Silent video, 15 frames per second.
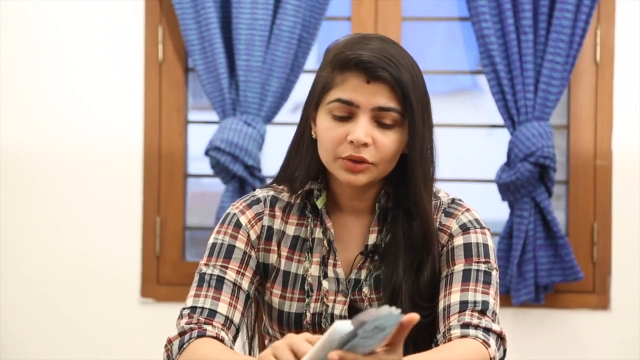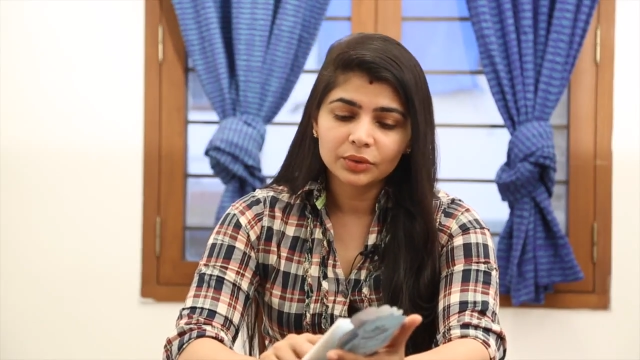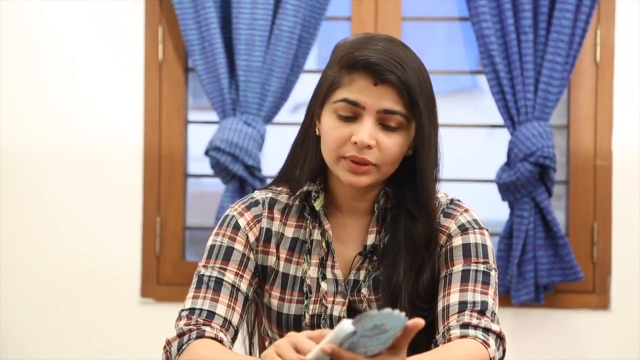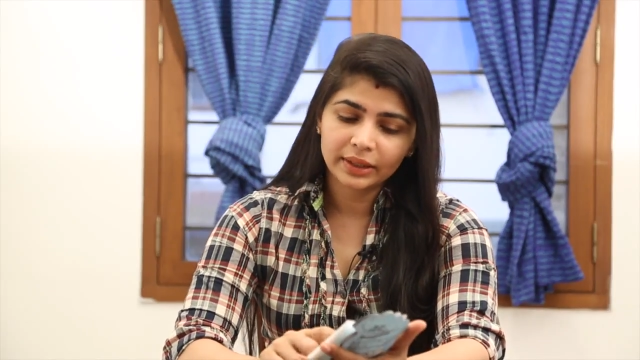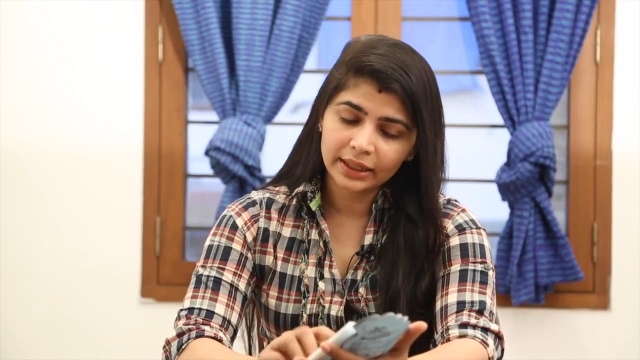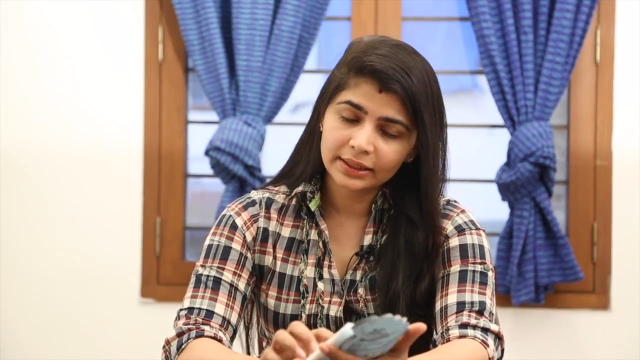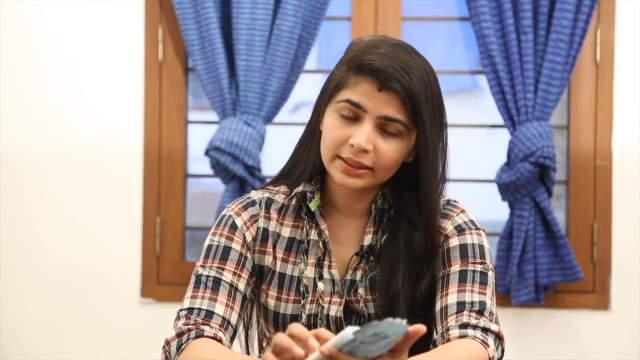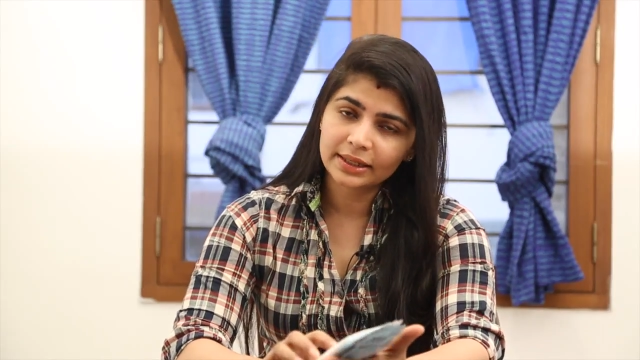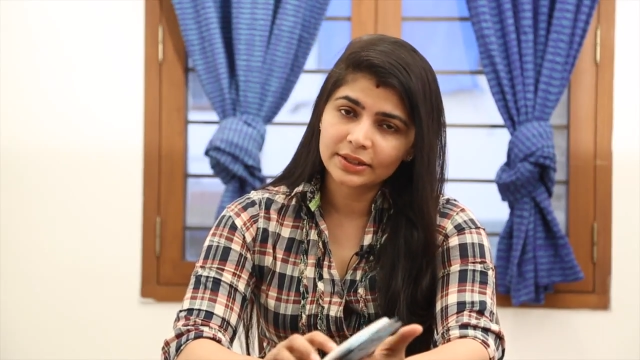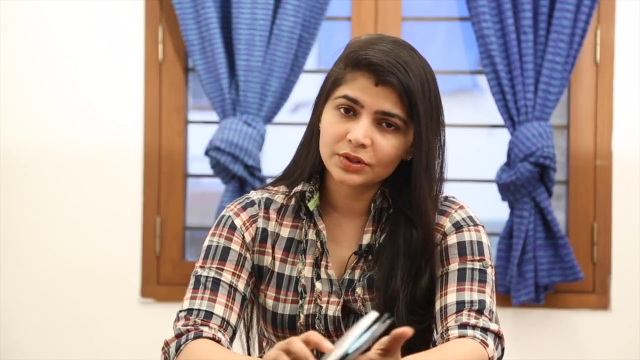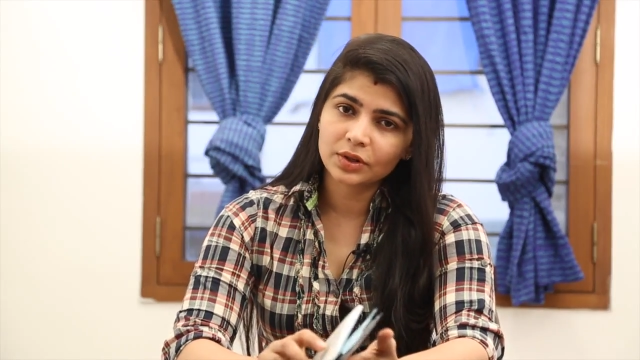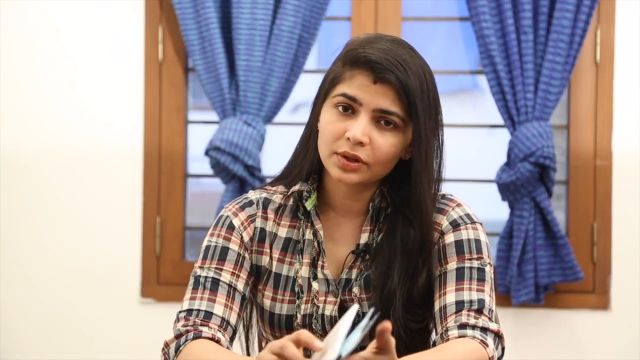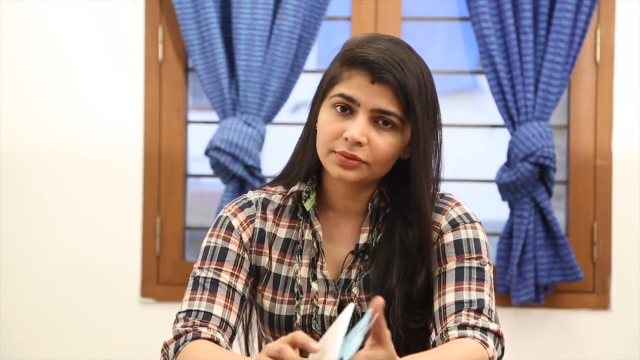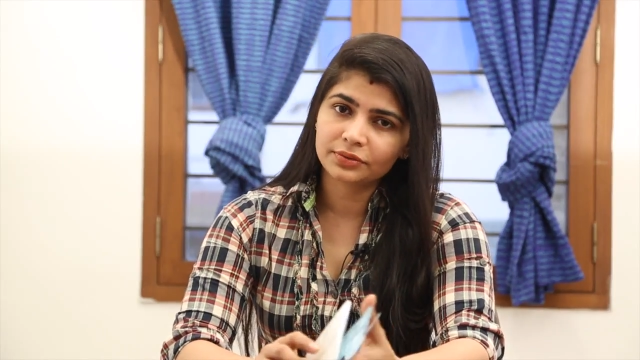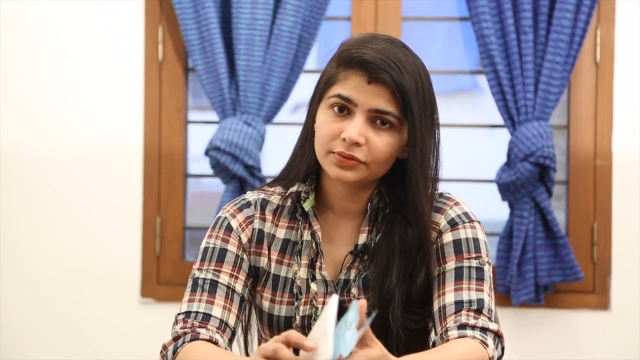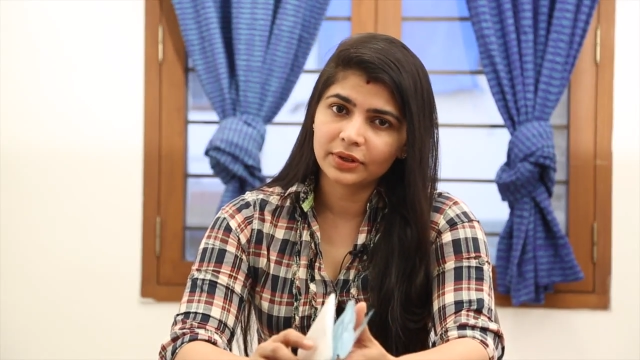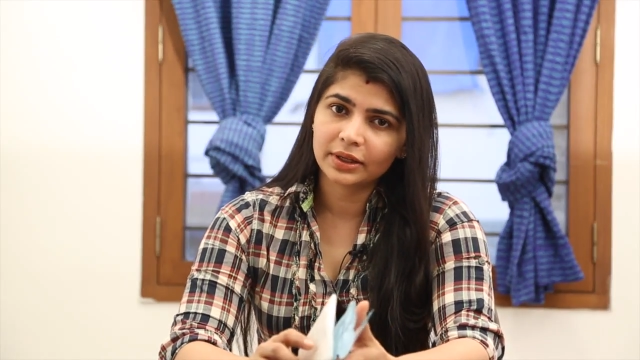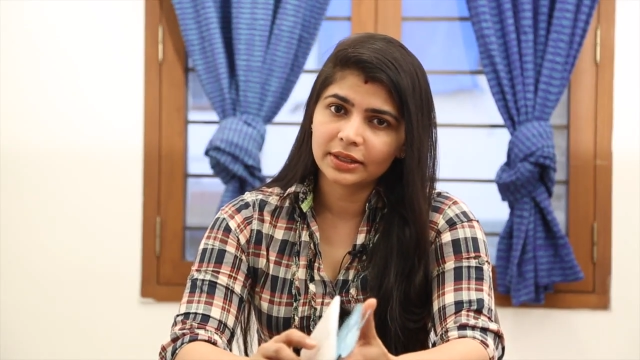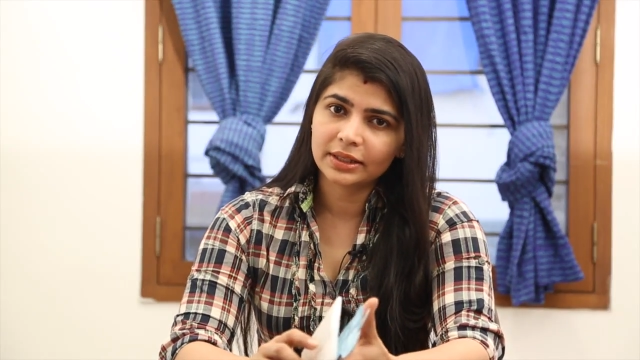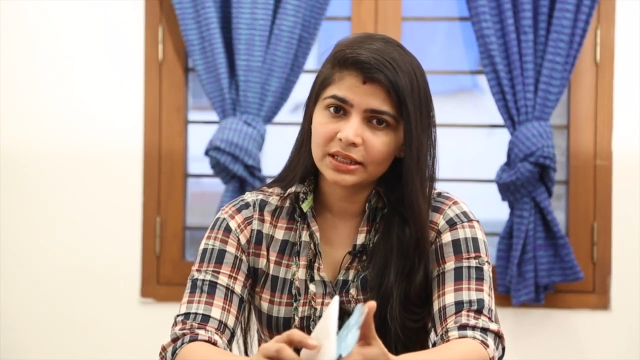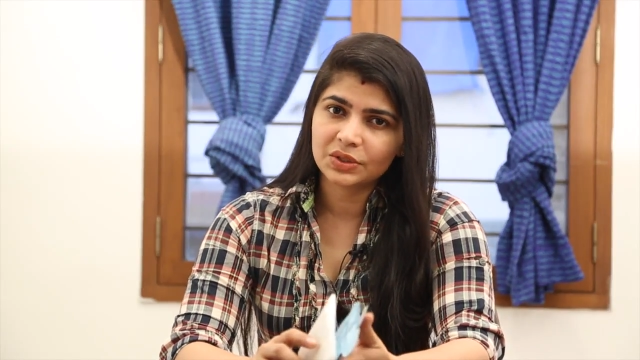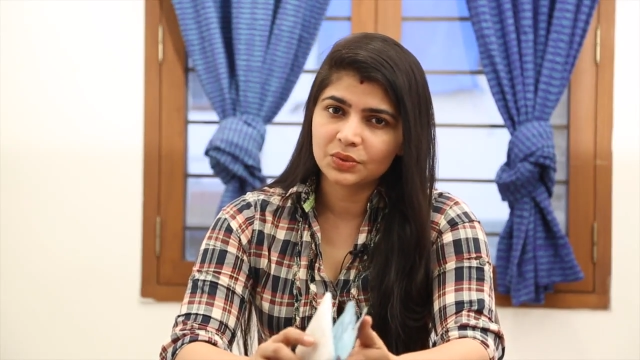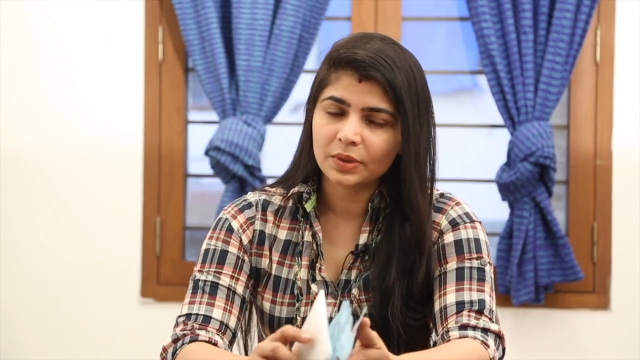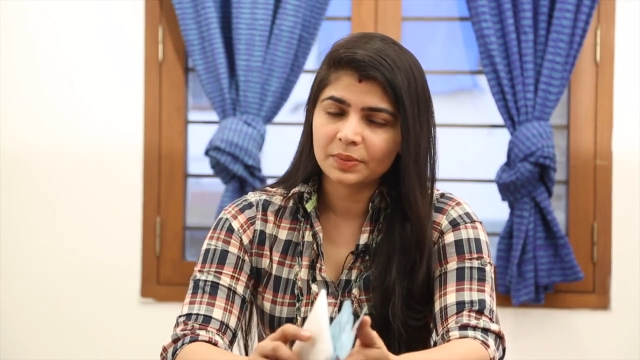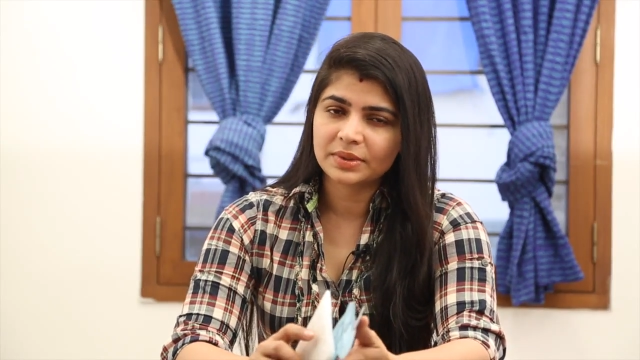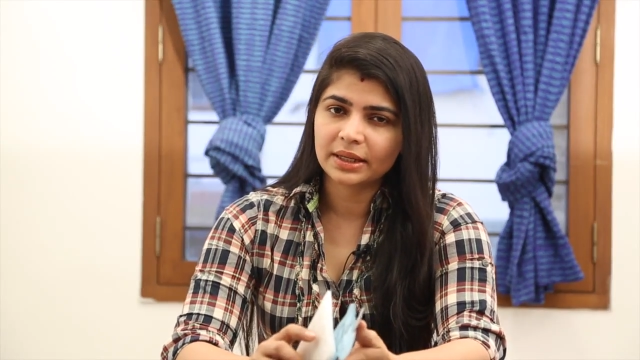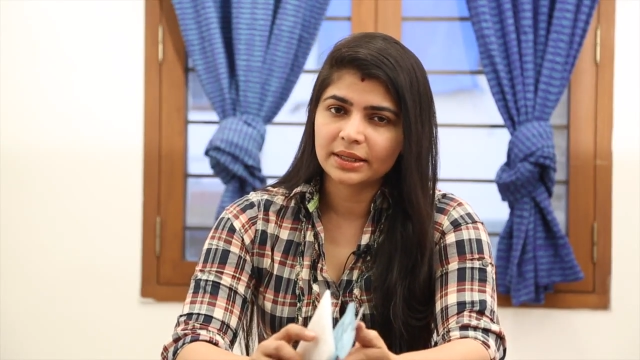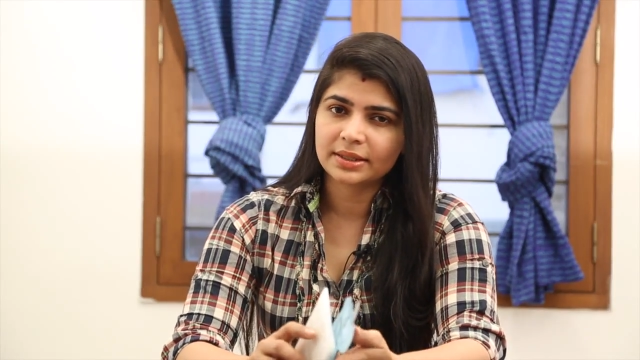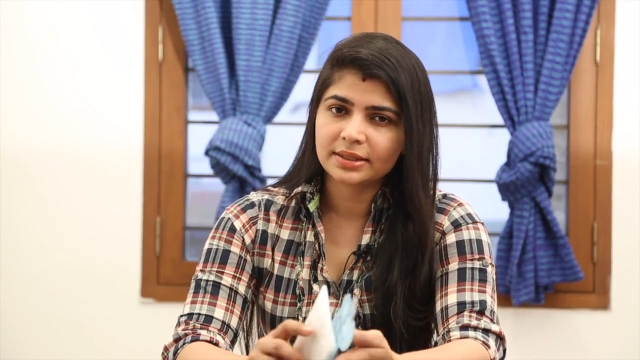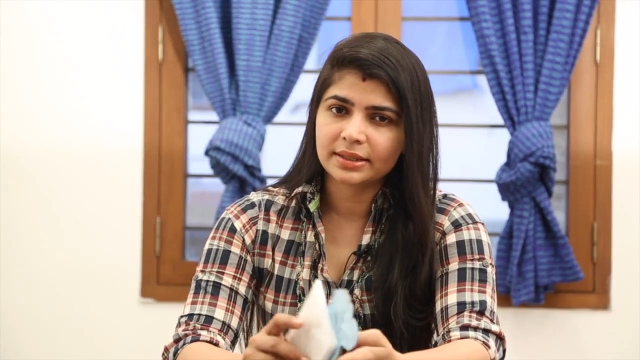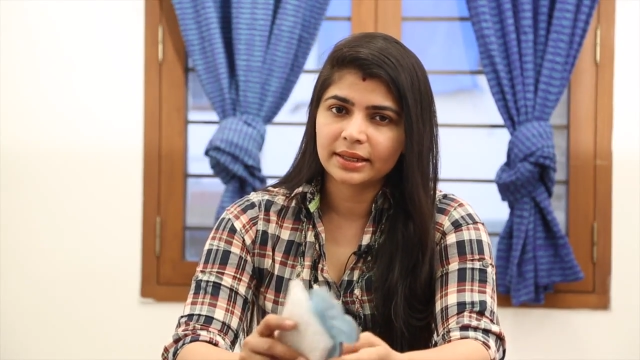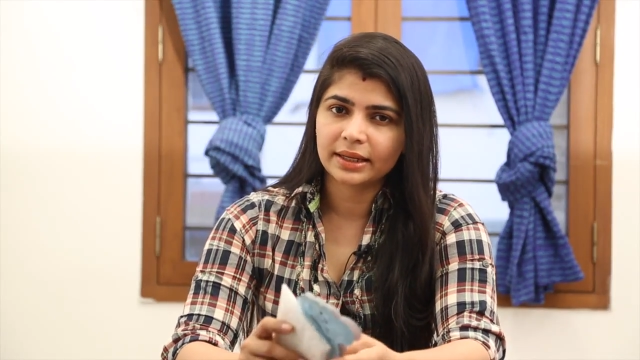You can get it off these websites